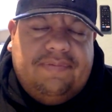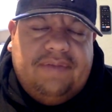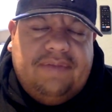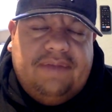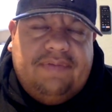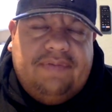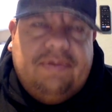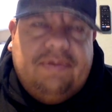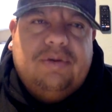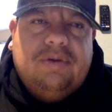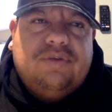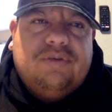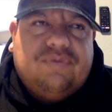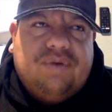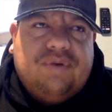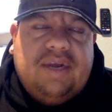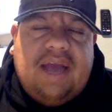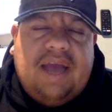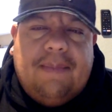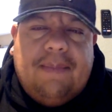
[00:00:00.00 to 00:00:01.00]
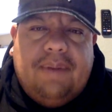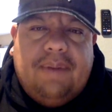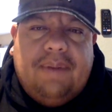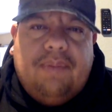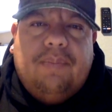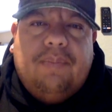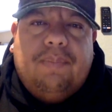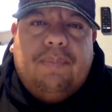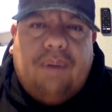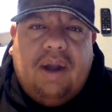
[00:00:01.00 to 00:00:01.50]
if it was free, I
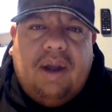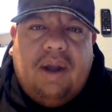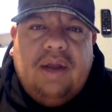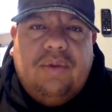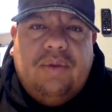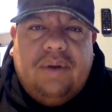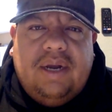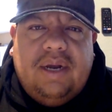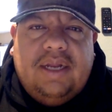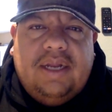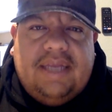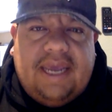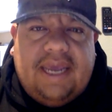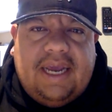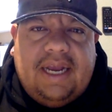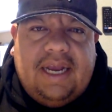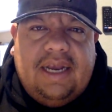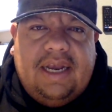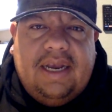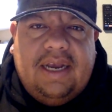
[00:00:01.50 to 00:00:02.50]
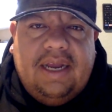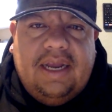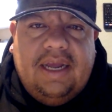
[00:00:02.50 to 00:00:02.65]
probably wouldn't have taken.